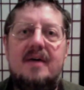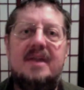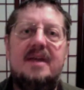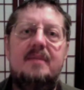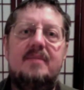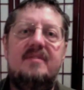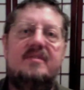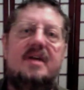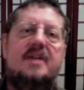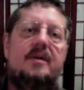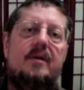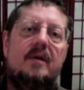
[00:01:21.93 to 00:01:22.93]
They they've
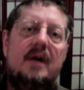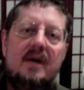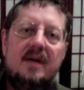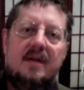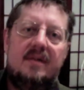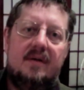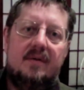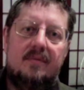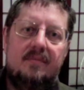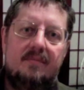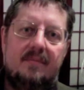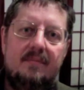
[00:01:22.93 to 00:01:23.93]
got their their
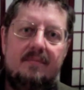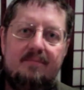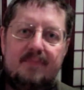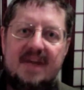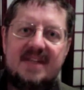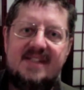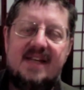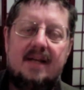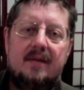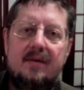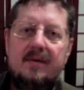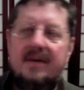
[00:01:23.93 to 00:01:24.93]

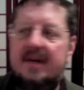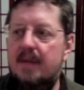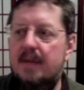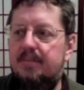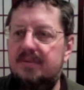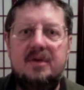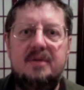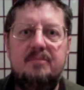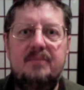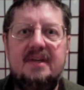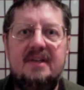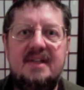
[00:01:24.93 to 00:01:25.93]
bestseller and a couple good
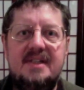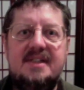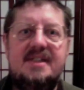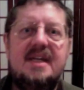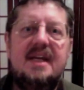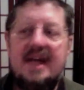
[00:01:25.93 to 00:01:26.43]
midlists,